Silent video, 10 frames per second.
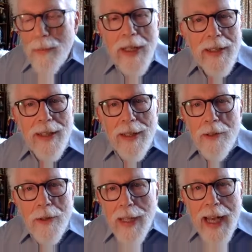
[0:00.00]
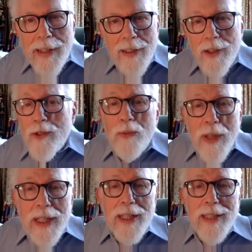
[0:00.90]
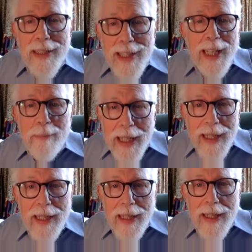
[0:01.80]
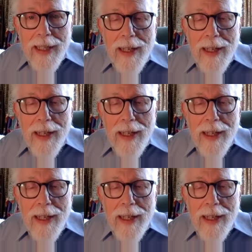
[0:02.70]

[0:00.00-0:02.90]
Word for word: but your Latin is really anemic,